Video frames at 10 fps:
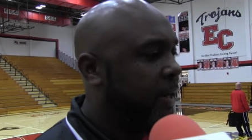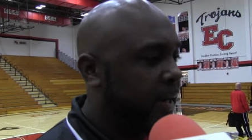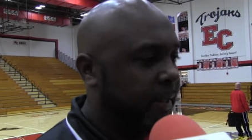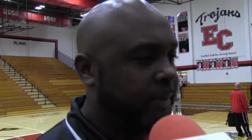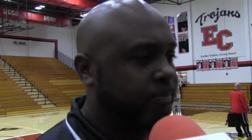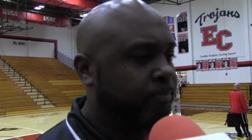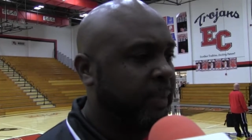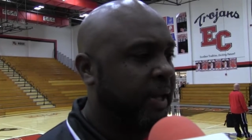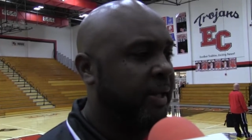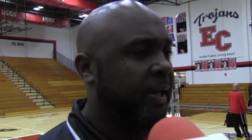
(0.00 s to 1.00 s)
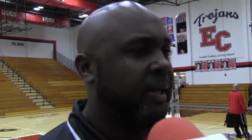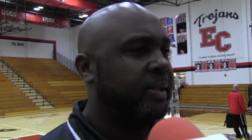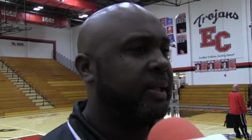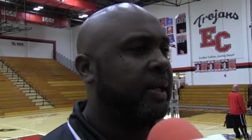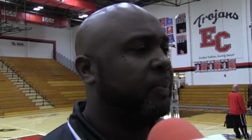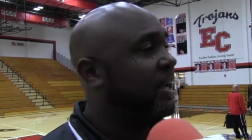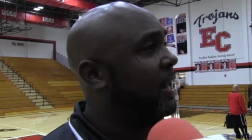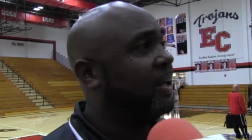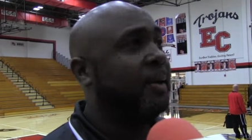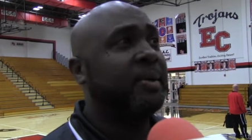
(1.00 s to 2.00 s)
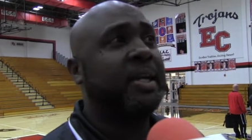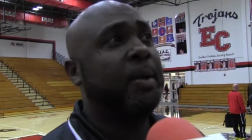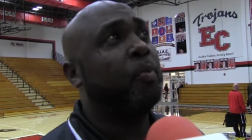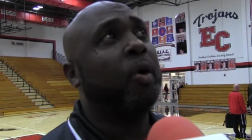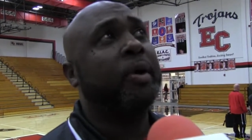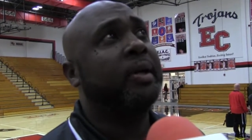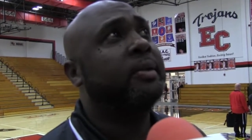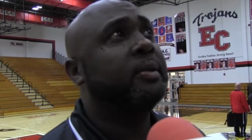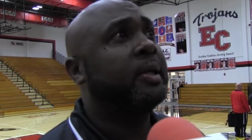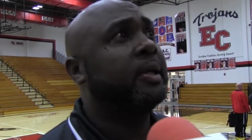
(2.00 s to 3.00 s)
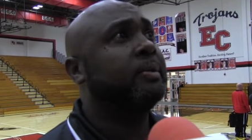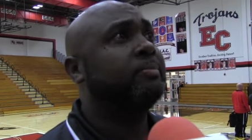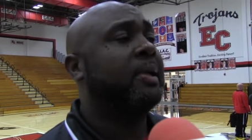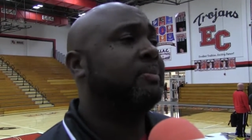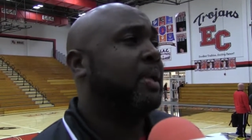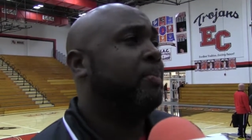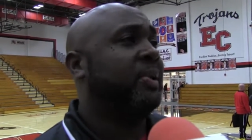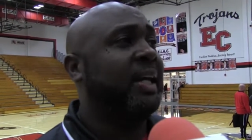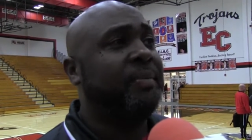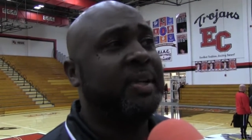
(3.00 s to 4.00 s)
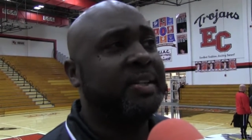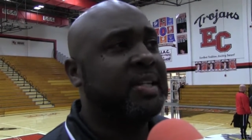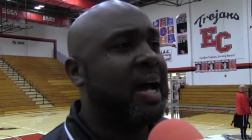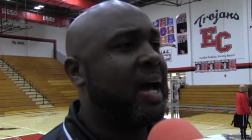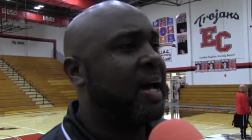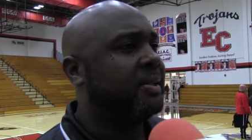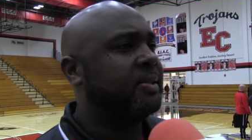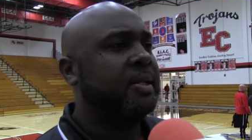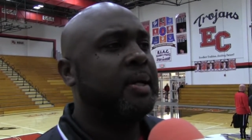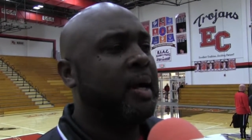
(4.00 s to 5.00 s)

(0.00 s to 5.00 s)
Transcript: um, and, and uh, we got to keep, keep working. Um, I, I, believe in these guys.